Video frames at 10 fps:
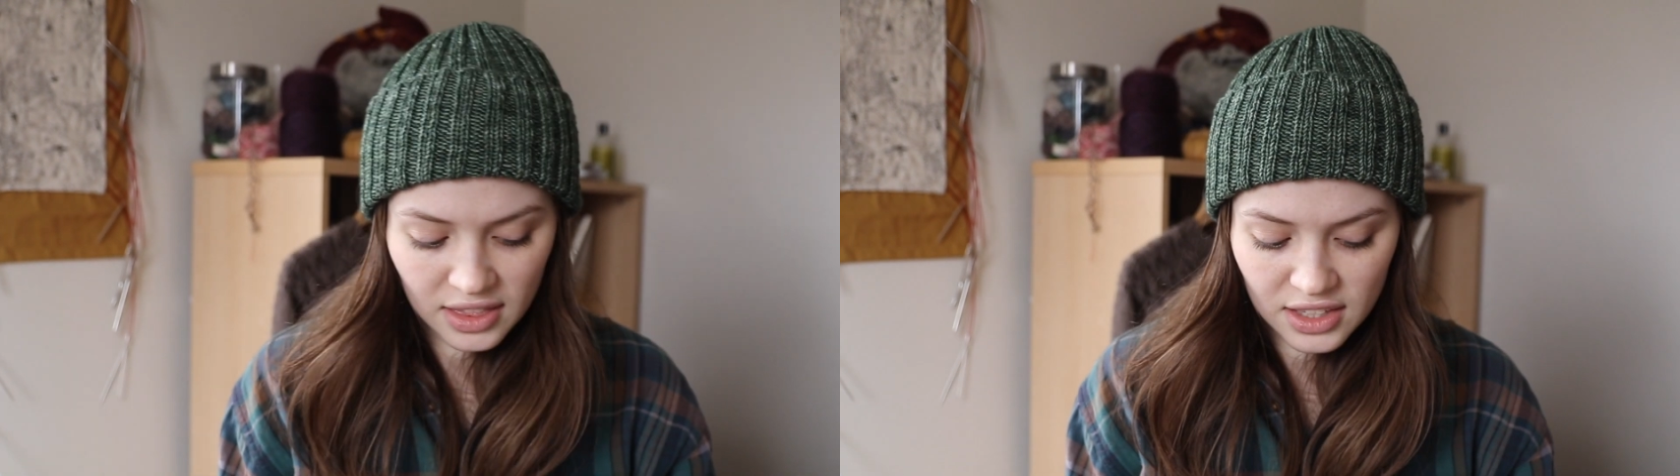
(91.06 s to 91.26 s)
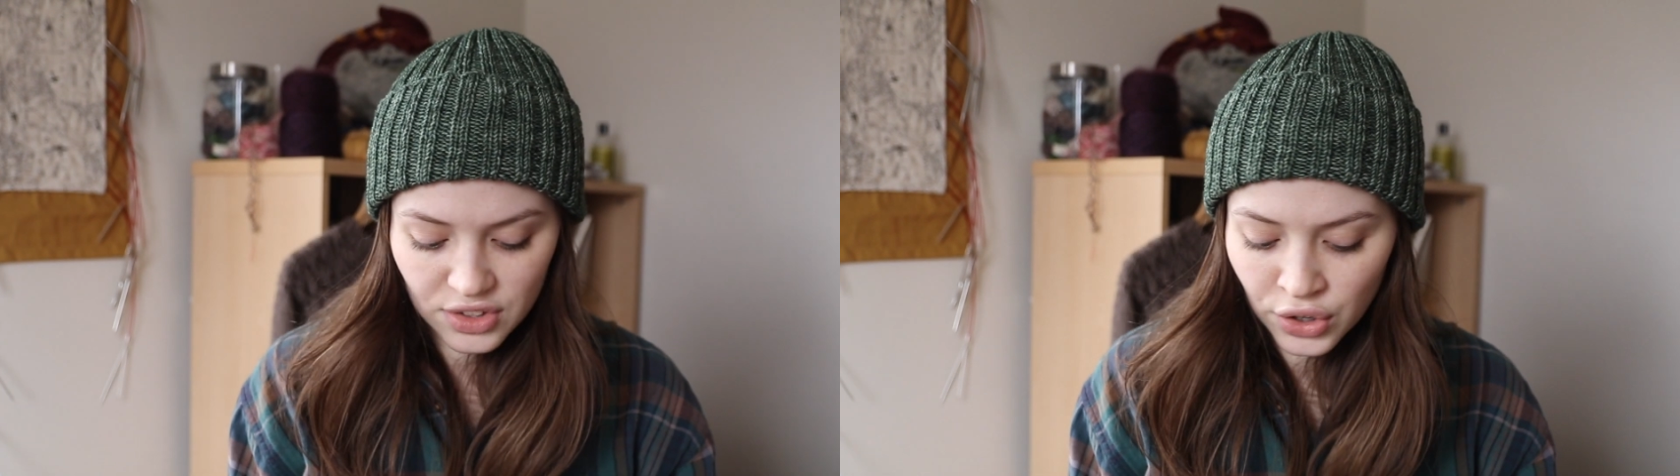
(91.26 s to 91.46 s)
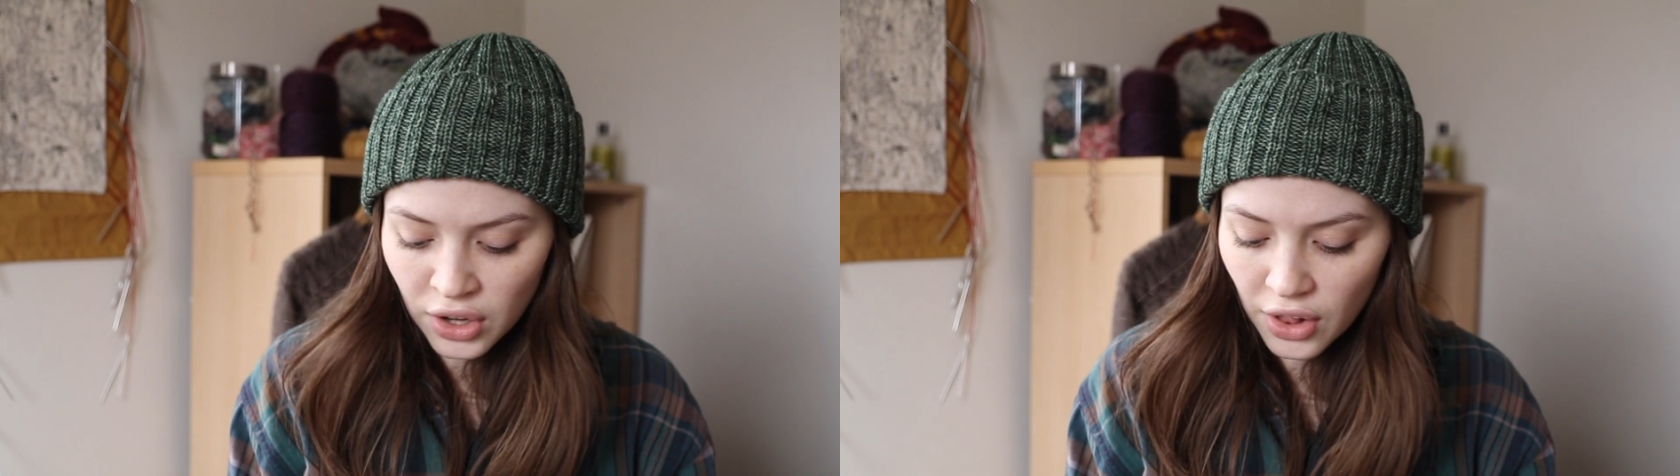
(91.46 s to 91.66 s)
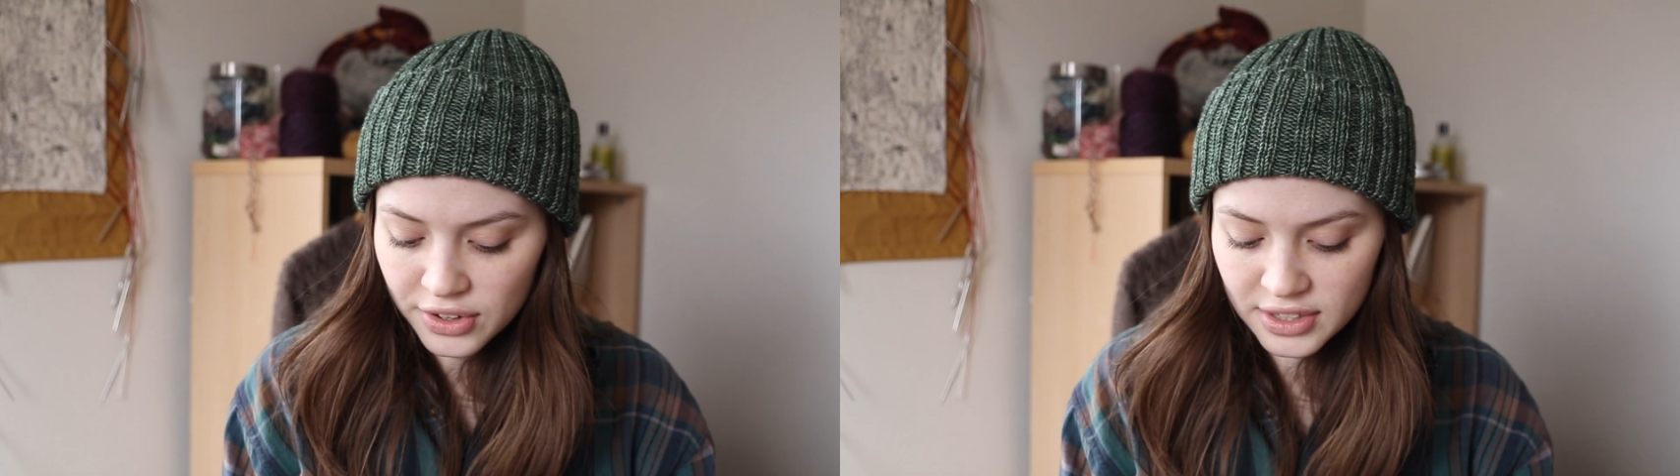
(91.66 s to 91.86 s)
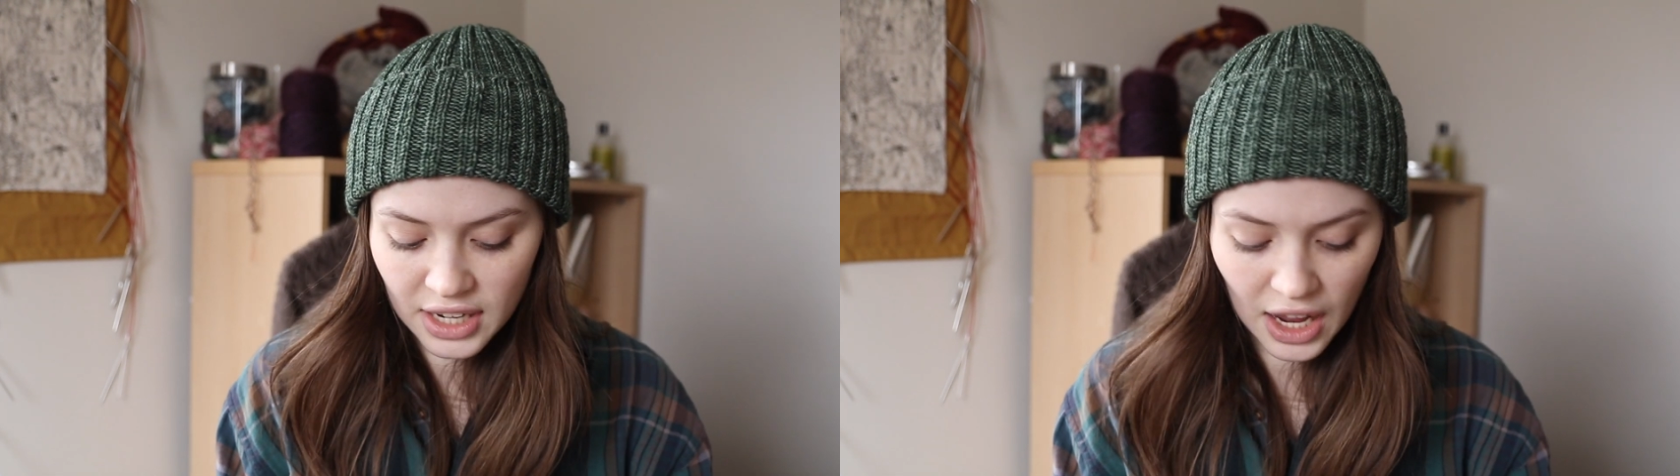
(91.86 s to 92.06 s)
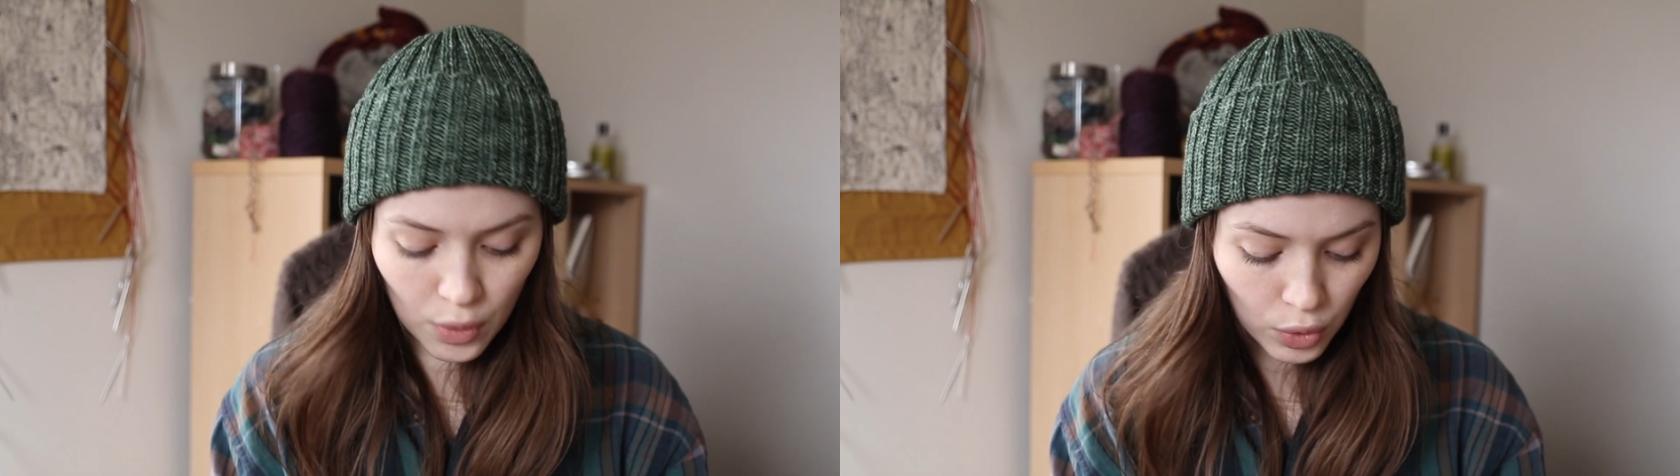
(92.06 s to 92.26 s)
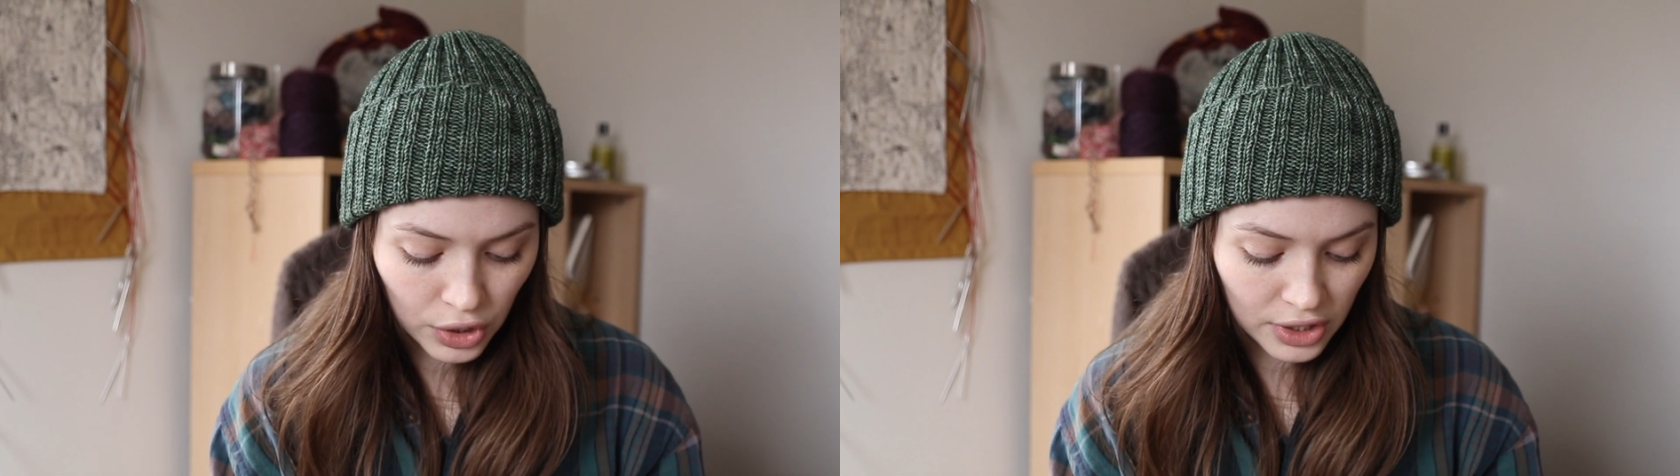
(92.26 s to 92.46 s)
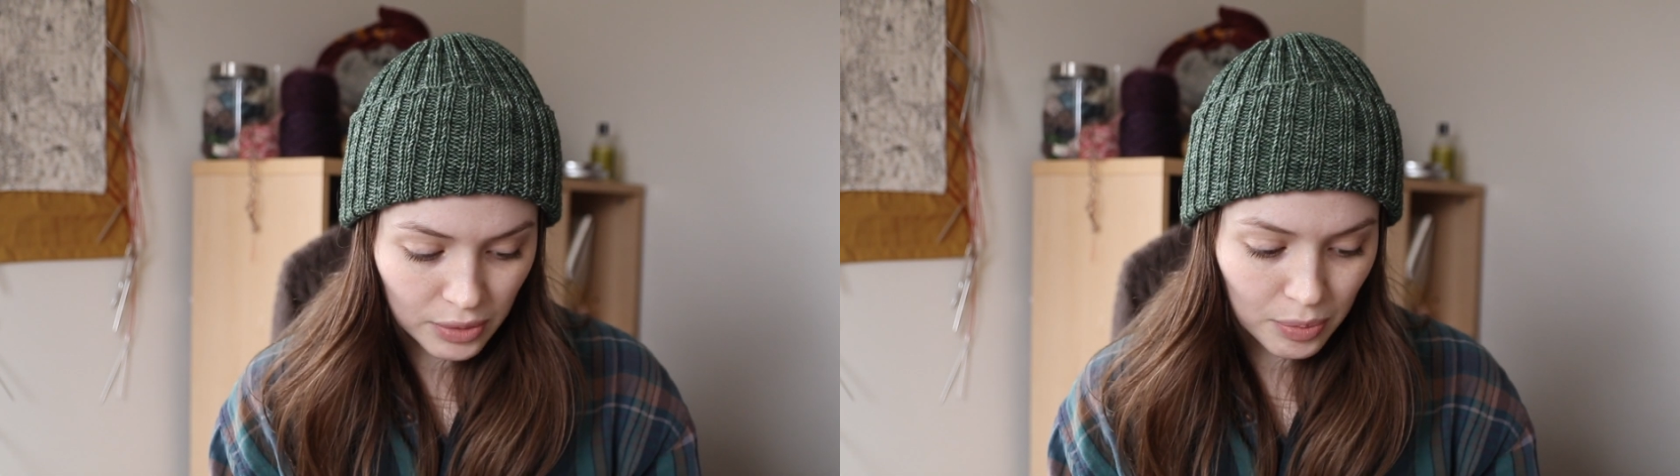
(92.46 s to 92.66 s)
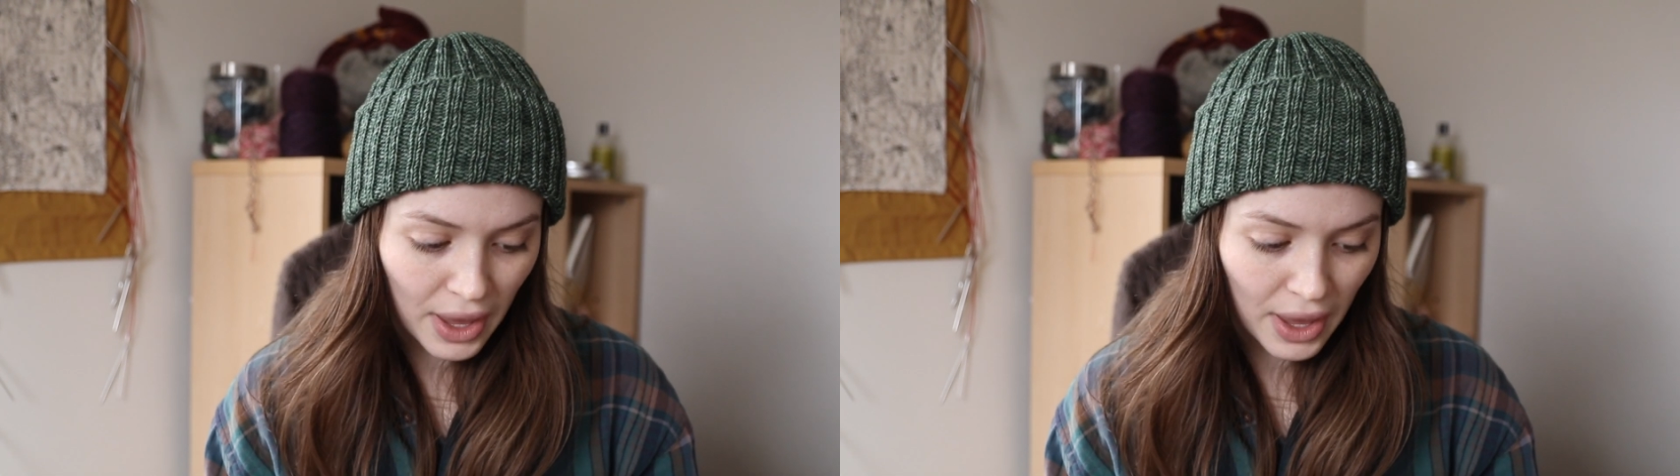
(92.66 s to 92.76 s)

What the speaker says: These aren't colors that I would